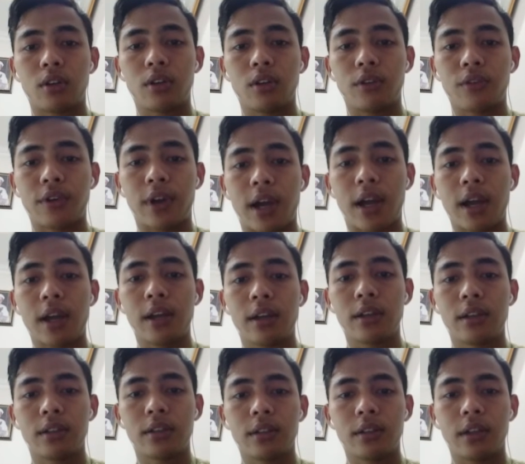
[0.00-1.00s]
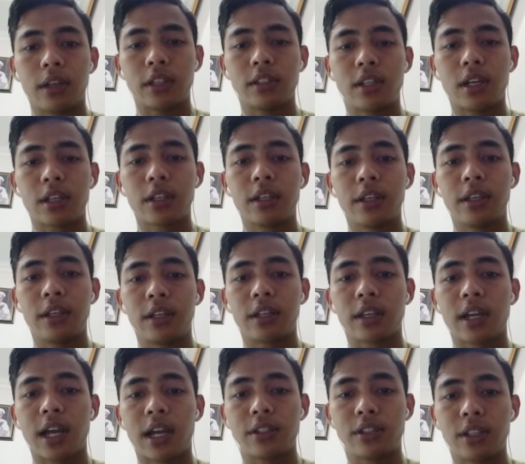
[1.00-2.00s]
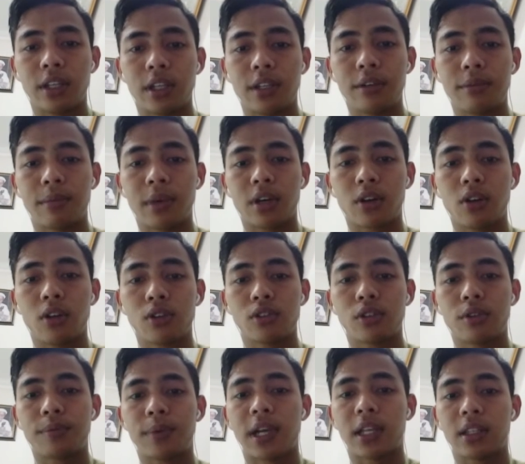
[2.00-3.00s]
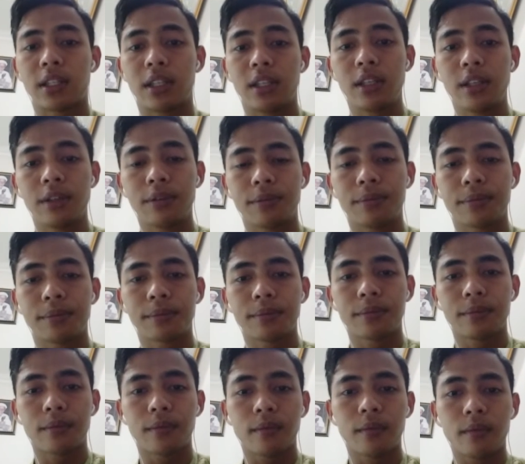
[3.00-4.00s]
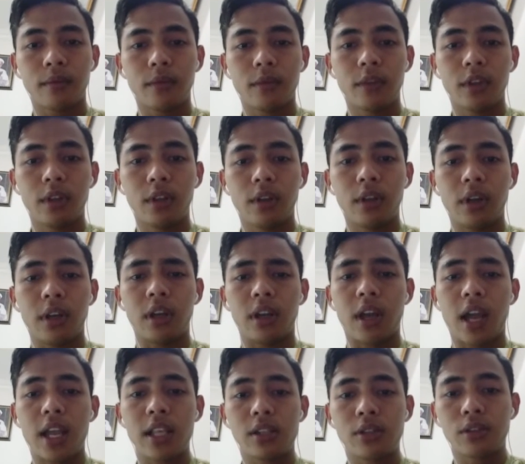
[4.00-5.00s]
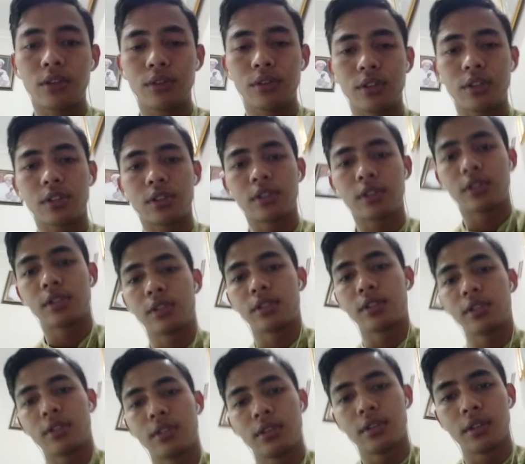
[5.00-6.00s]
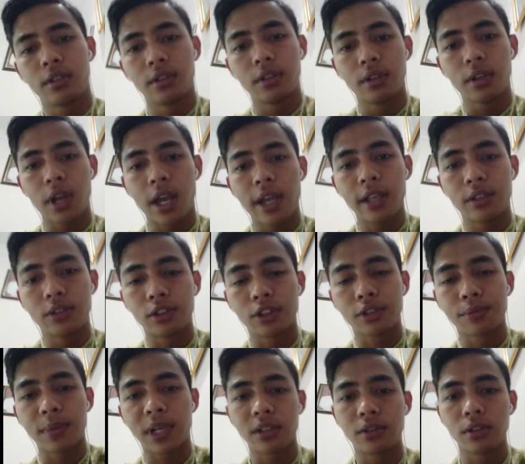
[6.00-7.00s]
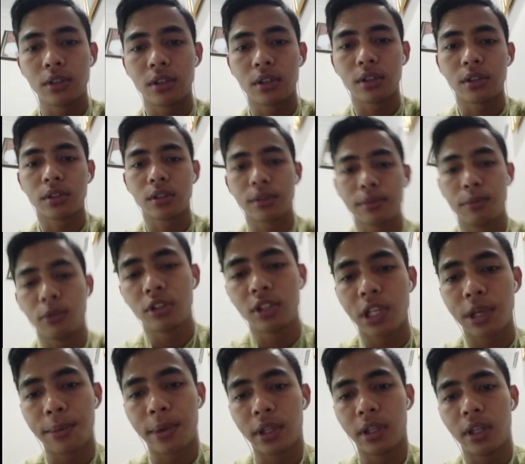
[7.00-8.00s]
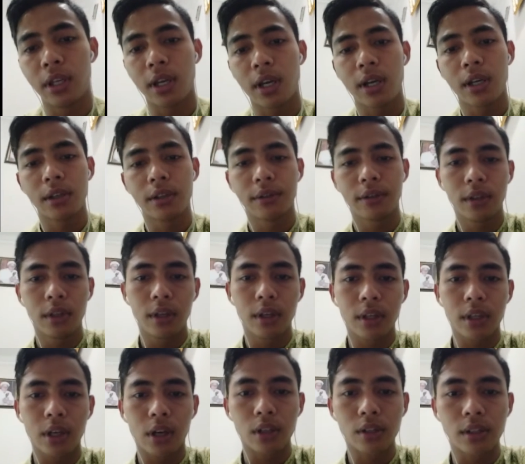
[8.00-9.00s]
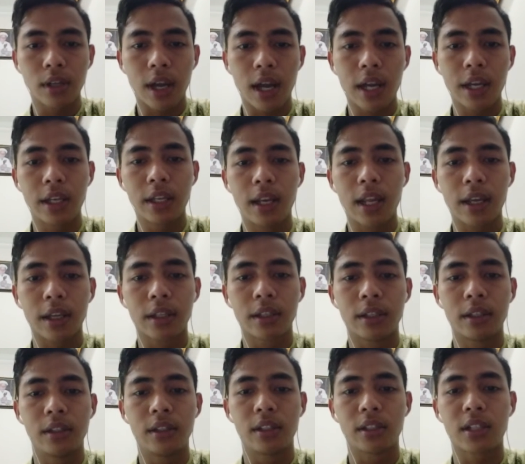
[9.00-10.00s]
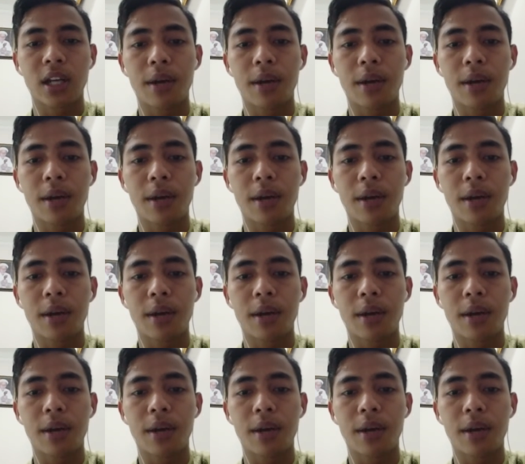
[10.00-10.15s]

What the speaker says: Cordova, actually in Kajen Margoyosopati. I choose majors multimedia because I like the